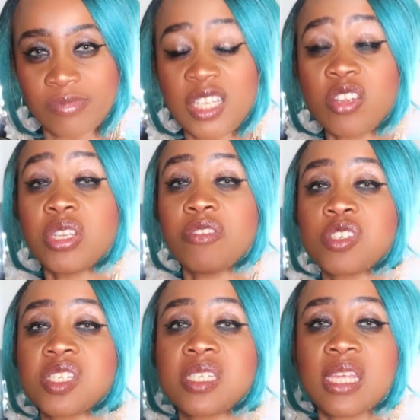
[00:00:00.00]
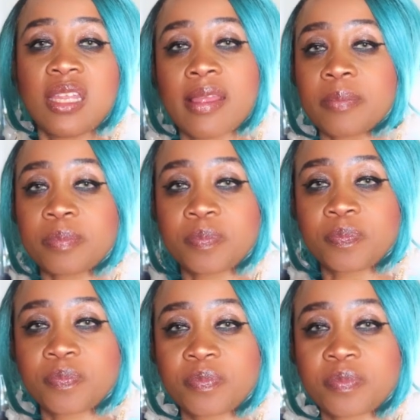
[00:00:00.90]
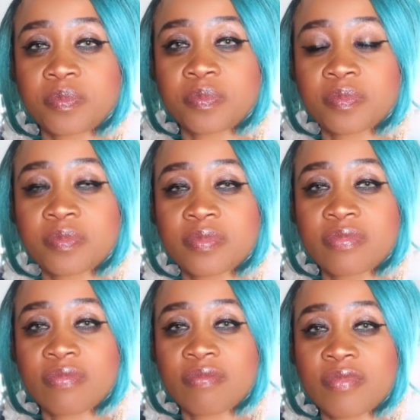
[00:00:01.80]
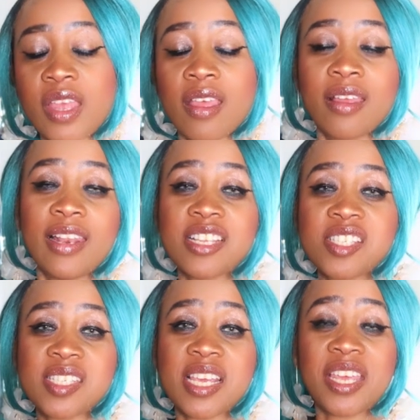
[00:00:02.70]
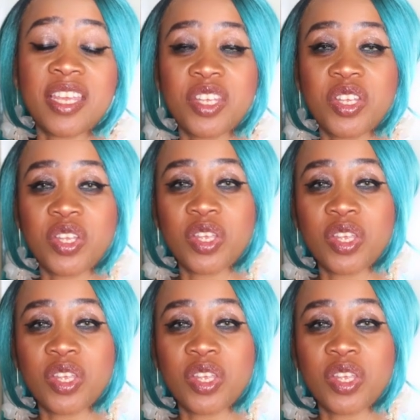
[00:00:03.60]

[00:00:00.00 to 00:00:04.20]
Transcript: They don't even see them. Let's say